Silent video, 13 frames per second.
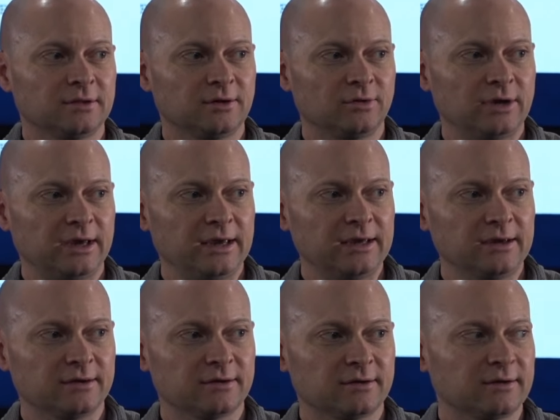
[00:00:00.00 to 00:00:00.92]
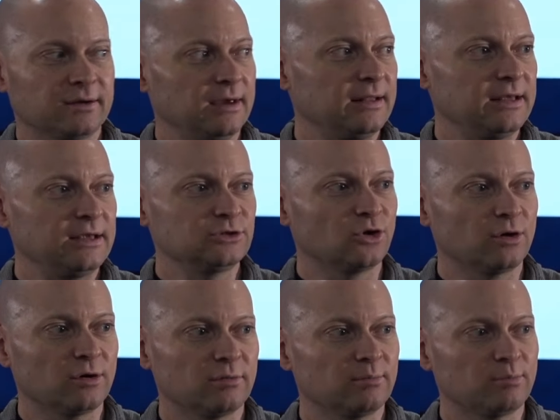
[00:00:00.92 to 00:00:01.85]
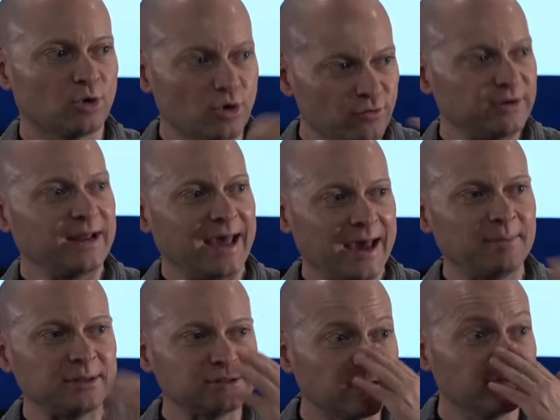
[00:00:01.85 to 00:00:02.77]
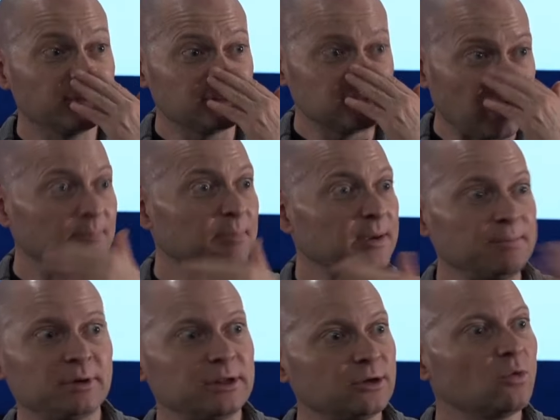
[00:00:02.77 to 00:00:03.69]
Okay? And these are proven habits of the top people in